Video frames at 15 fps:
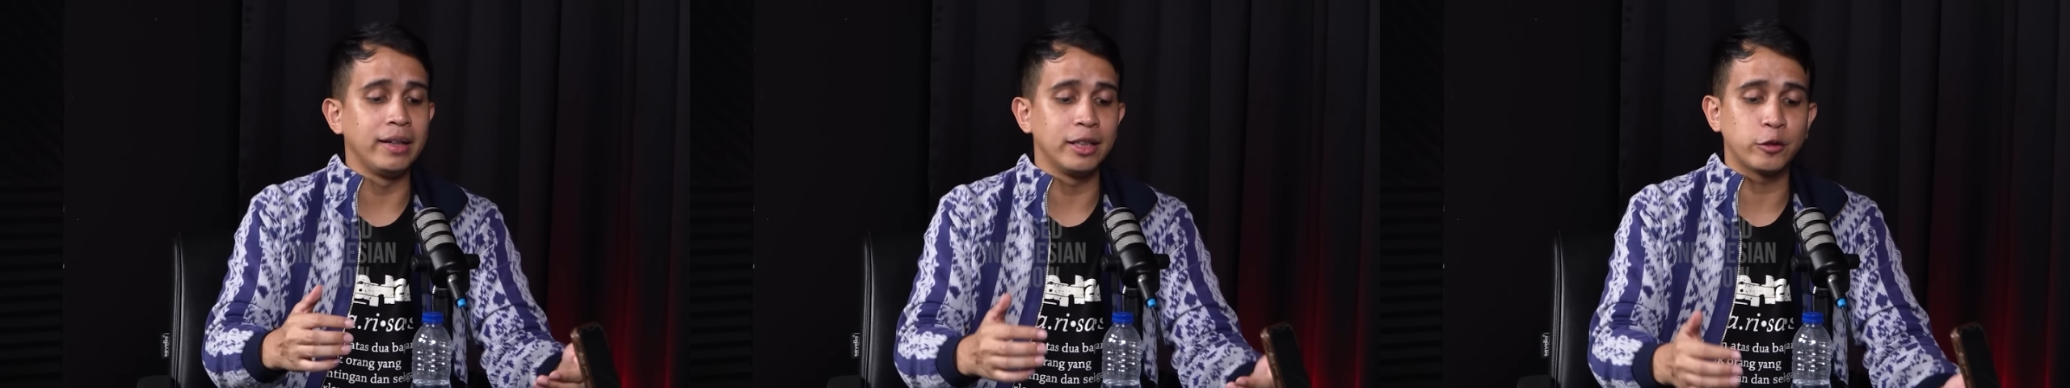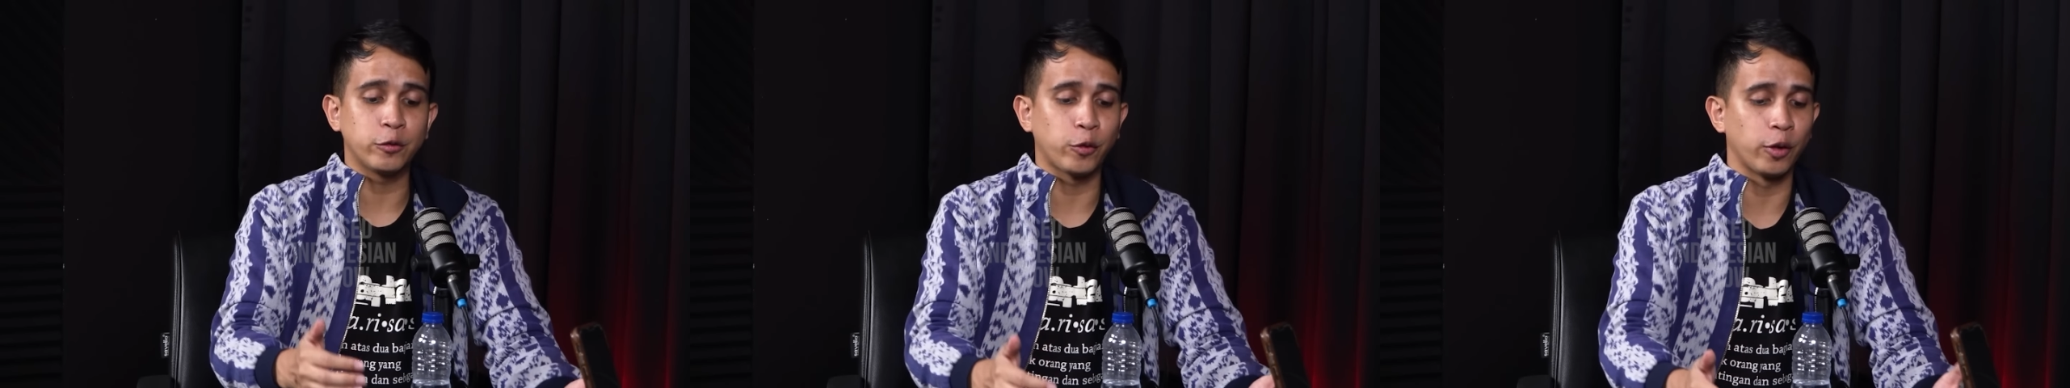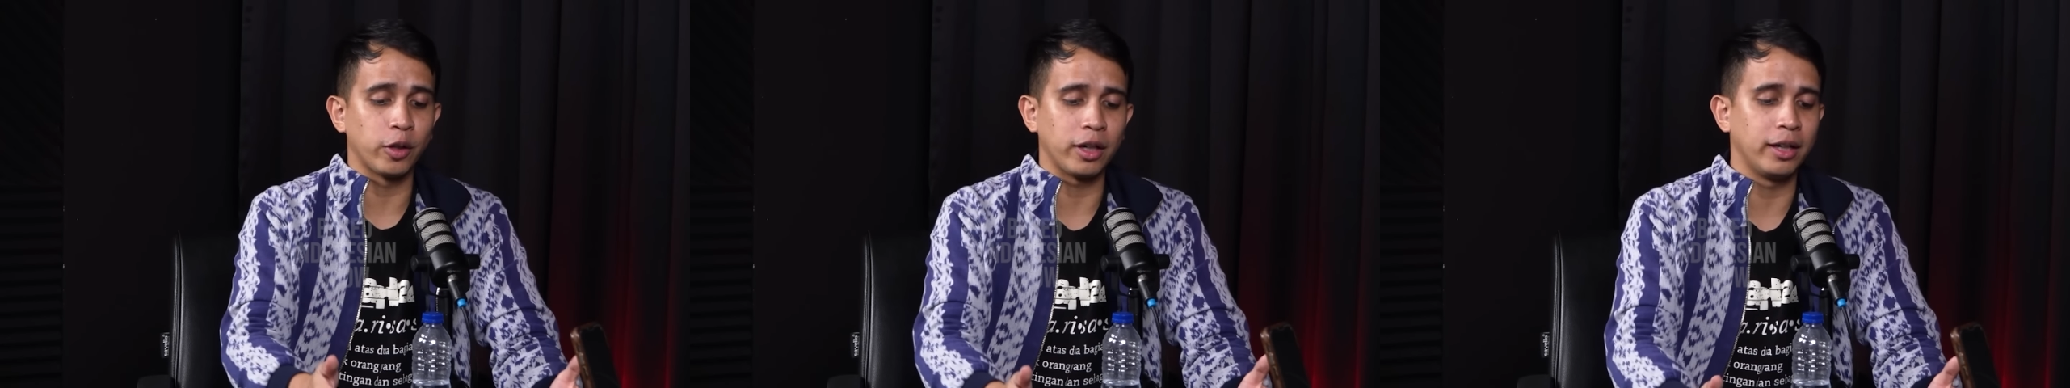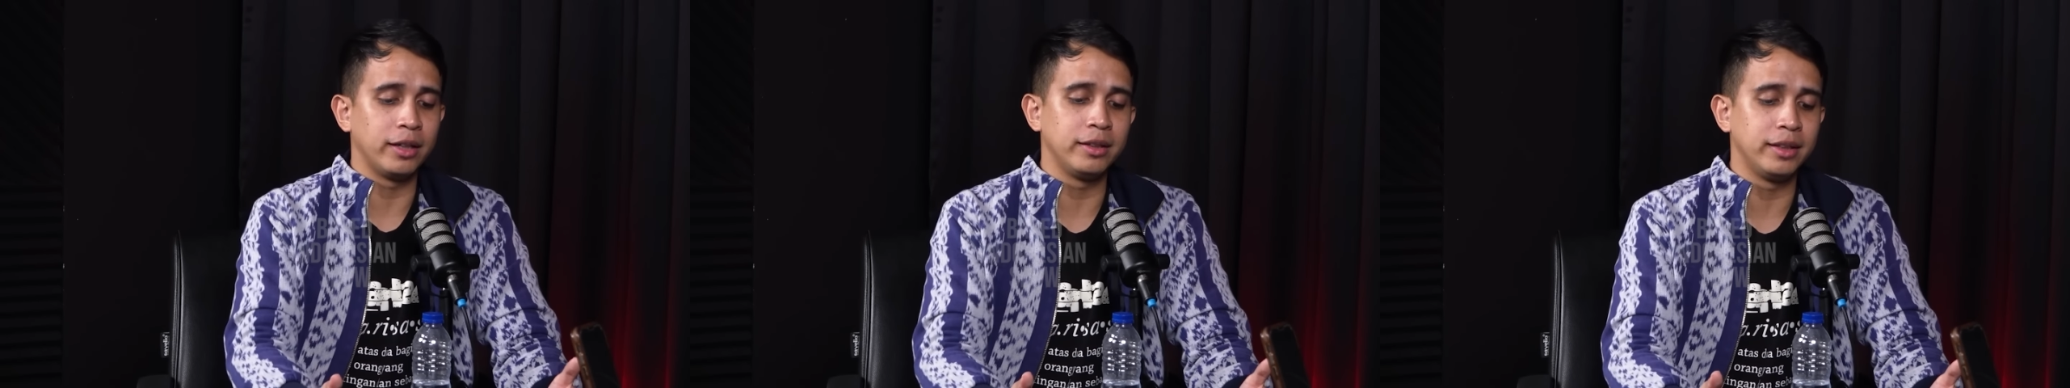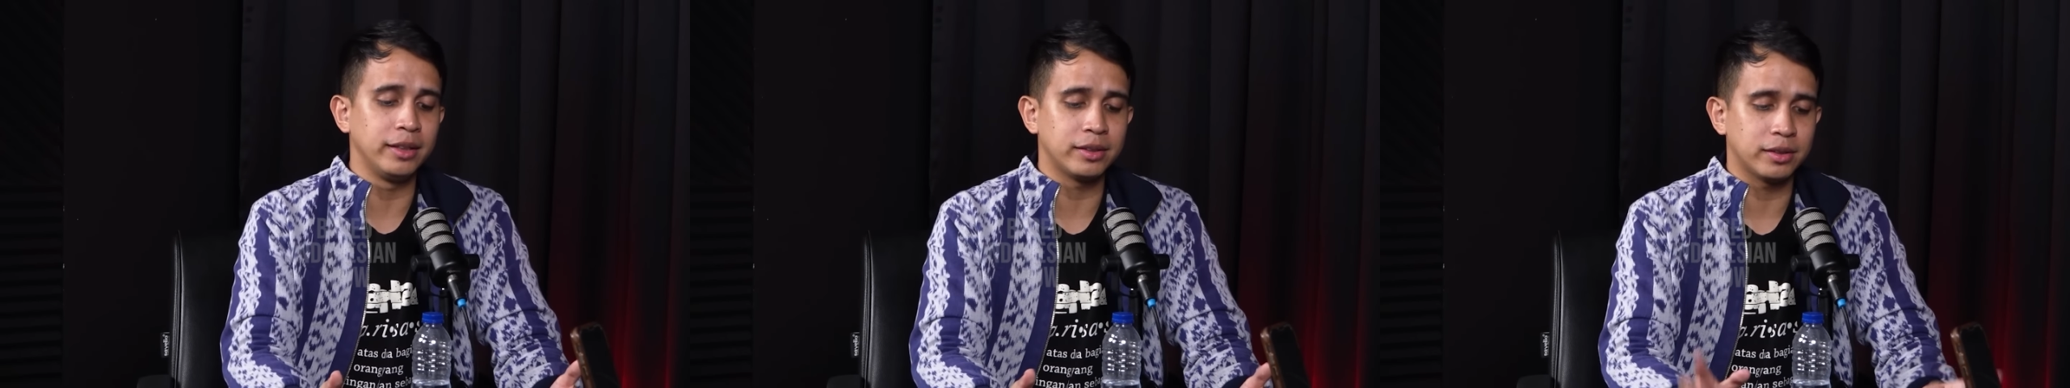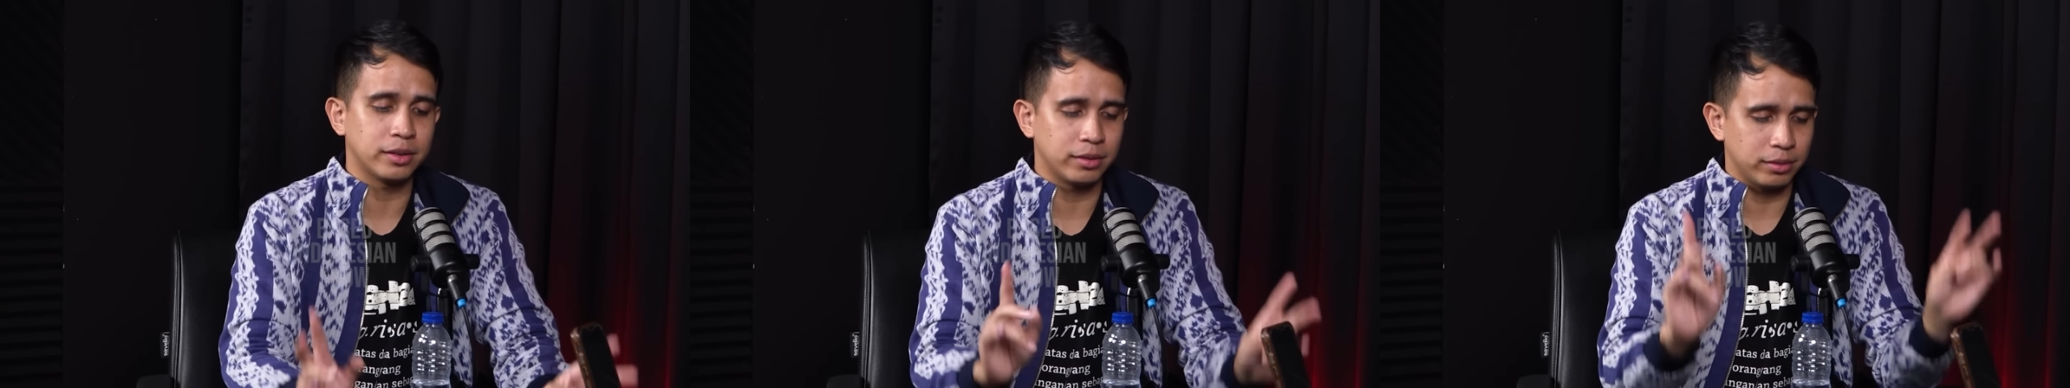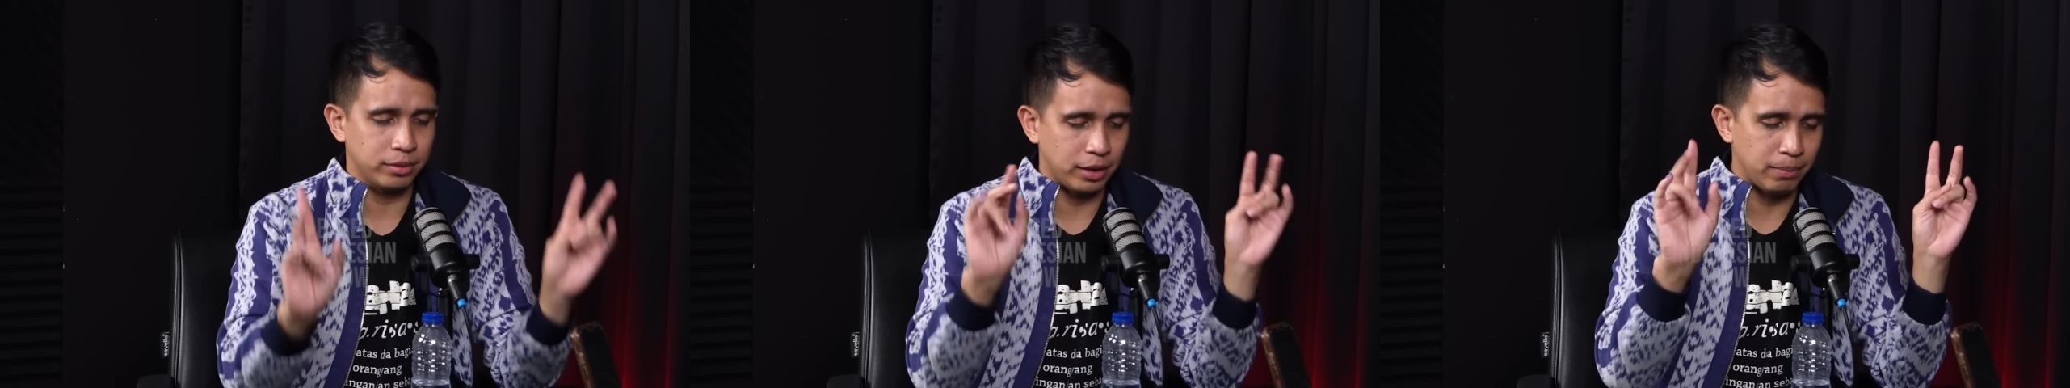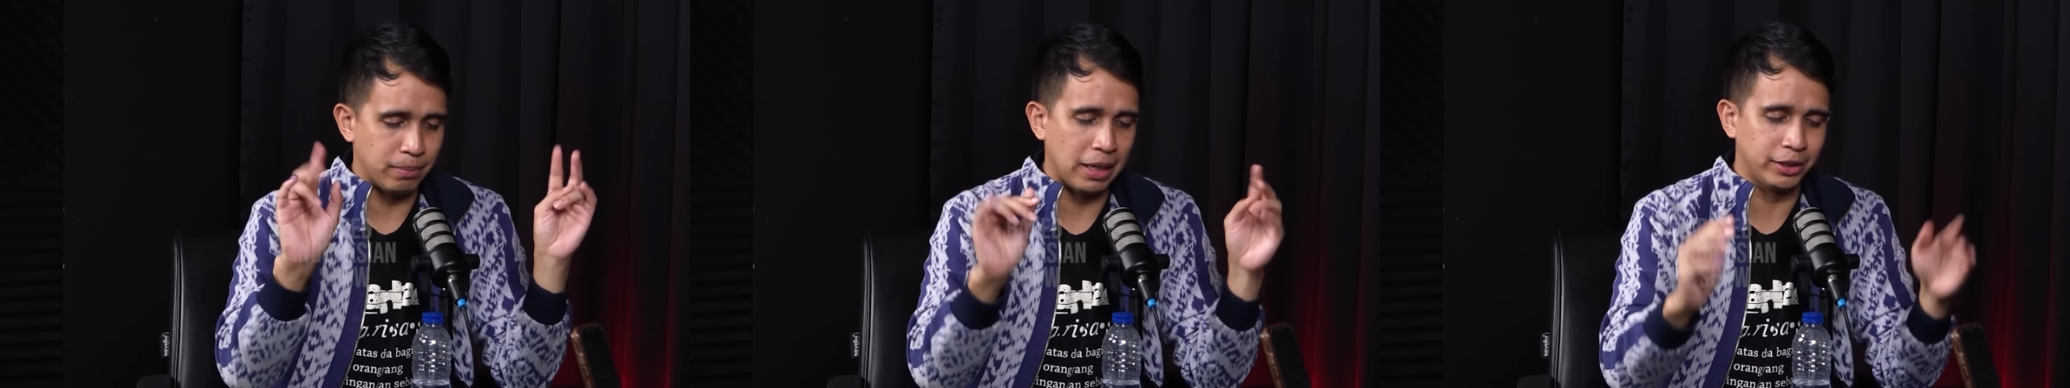this
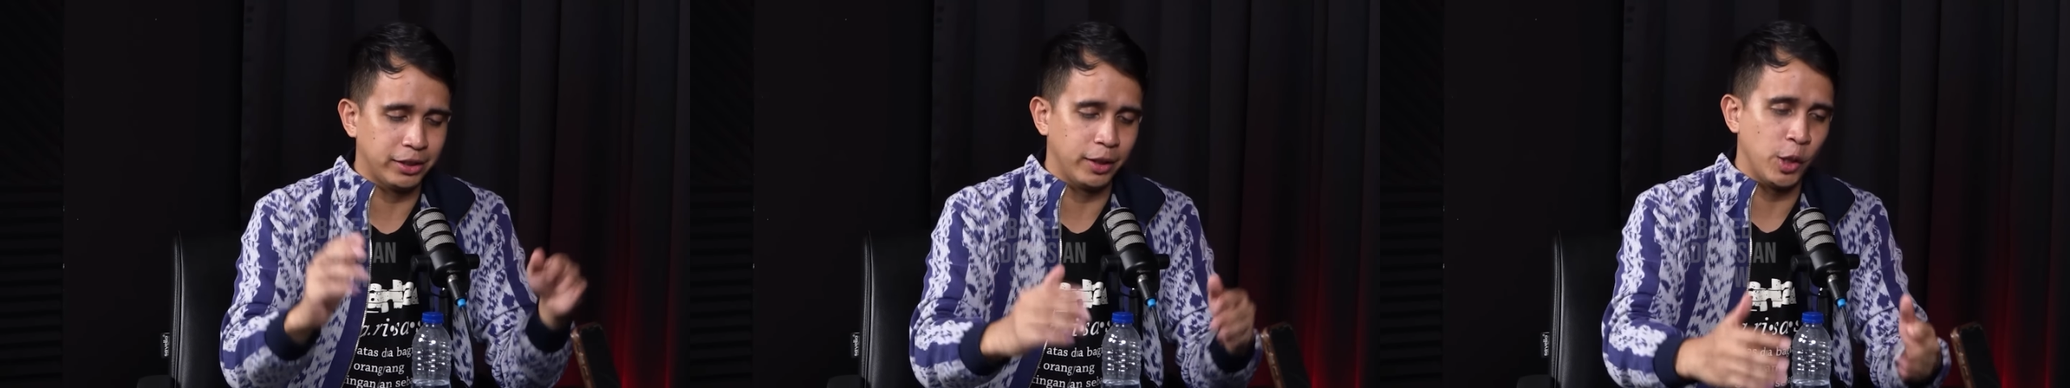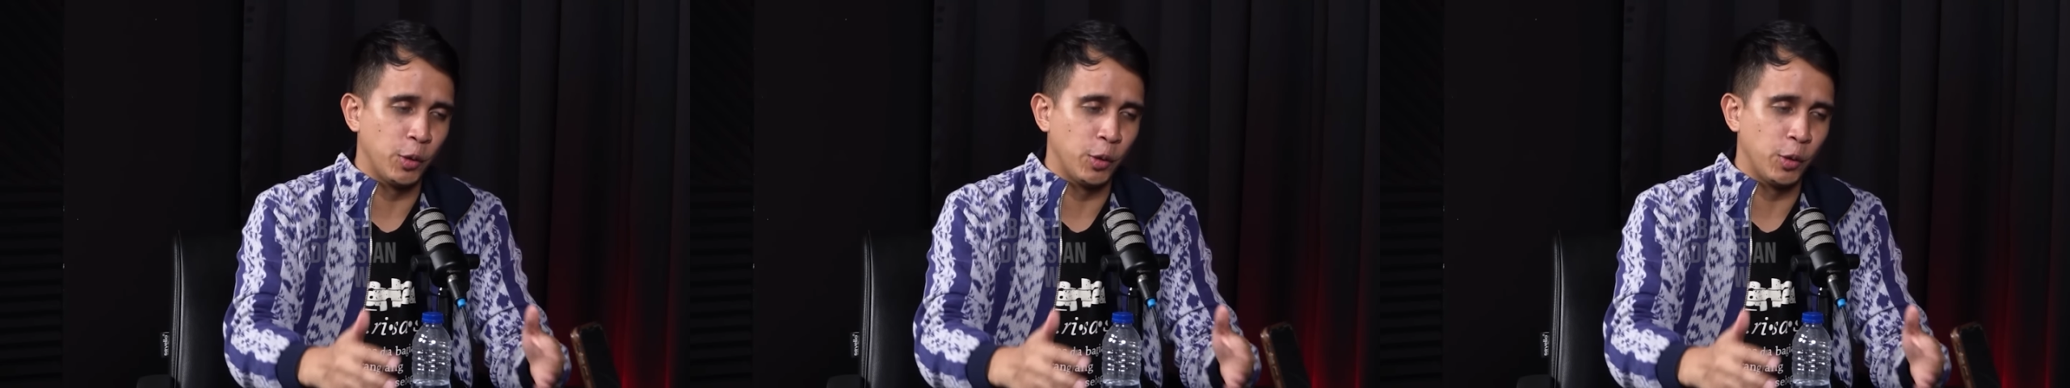imaginary